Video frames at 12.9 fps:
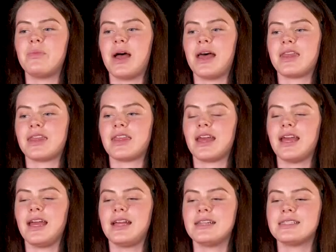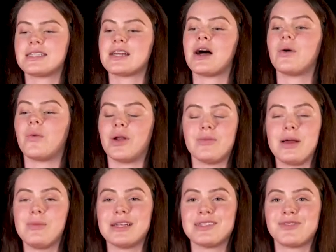Beth is one
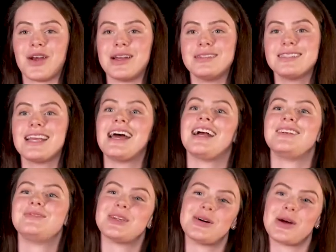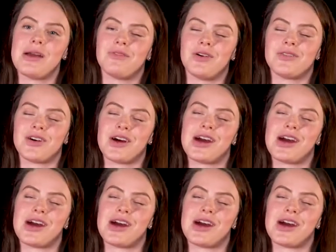of my best friends, and I'm so grateful for